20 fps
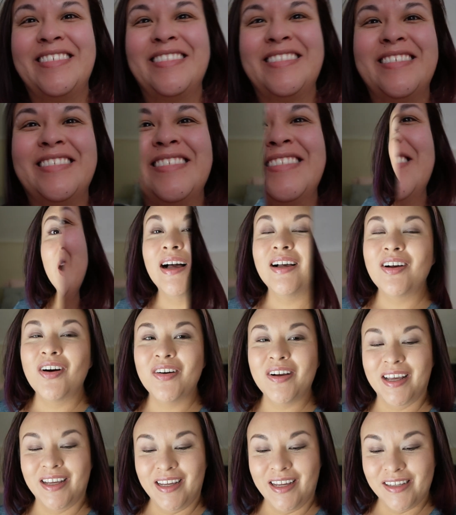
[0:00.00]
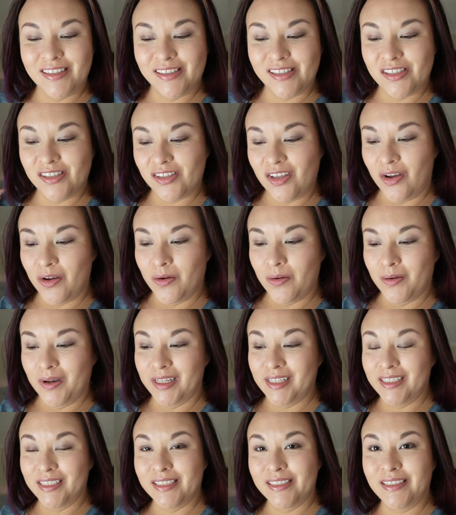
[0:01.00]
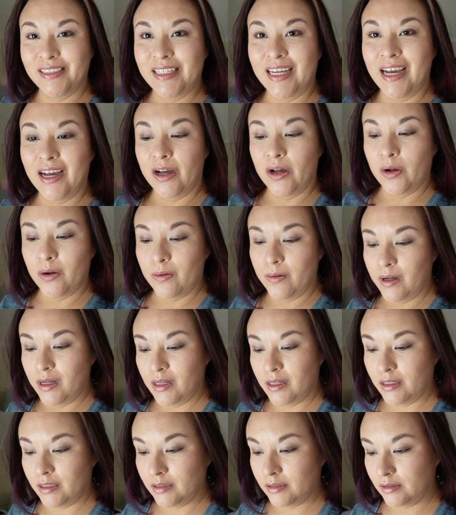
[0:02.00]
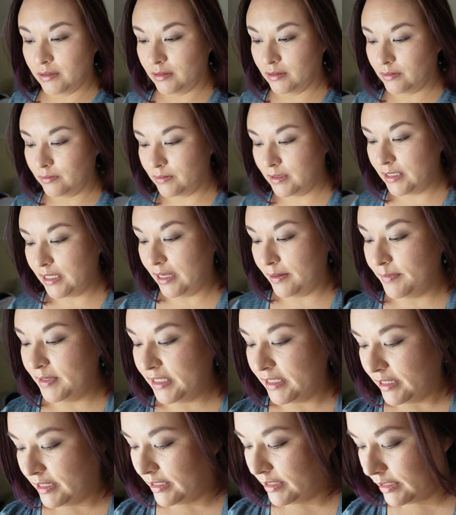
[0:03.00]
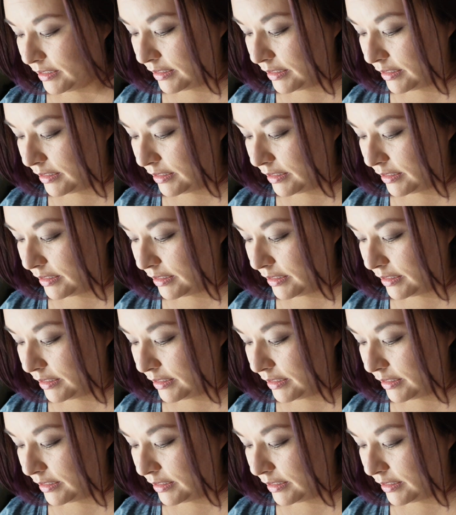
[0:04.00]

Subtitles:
Sorry. Okay guys, so it is now, what time is it?